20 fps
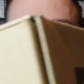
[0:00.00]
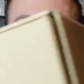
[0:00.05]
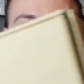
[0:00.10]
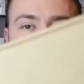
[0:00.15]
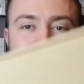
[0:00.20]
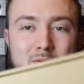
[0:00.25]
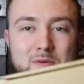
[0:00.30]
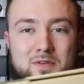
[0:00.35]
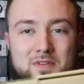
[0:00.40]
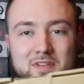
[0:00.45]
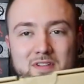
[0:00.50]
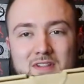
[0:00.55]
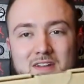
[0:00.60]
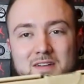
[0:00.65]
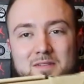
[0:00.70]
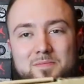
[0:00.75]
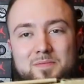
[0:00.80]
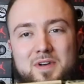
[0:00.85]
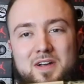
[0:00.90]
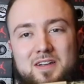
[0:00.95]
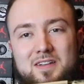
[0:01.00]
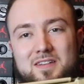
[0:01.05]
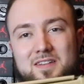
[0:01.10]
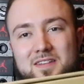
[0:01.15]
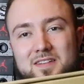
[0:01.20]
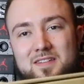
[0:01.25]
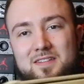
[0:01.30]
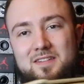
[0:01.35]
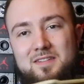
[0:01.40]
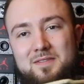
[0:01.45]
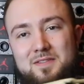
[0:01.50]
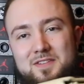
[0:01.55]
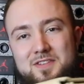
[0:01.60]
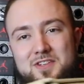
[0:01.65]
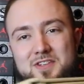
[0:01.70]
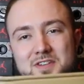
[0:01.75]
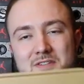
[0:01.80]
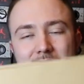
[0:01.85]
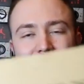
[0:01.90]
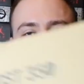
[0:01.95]
of course, a lot of boxes and
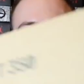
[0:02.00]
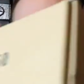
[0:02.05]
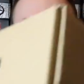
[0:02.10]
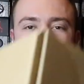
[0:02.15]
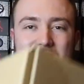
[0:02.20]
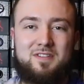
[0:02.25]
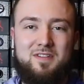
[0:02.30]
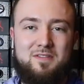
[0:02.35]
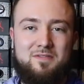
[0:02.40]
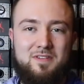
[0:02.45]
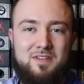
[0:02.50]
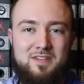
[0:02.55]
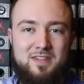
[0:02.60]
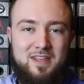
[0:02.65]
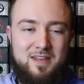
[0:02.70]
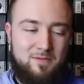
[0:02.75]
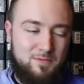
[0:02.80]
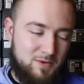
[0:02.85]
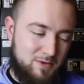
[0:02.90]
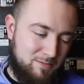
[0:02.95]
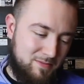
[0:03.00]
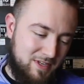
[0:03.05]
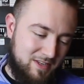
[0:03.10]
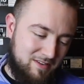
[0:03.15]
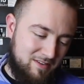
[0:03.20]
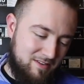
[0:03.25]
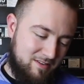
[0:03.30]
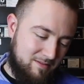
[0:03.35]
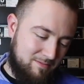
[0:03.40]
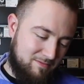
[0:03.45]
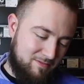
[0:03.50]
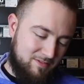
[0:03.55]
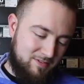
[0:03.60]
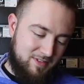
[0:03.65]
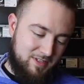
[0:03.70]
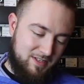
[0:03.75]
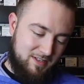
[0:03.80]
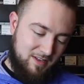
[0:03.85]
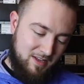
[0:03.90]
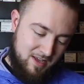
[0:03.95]
shipment and stuff like that will mess up or
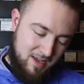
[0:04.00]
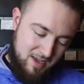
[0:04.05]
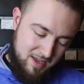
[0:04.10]
get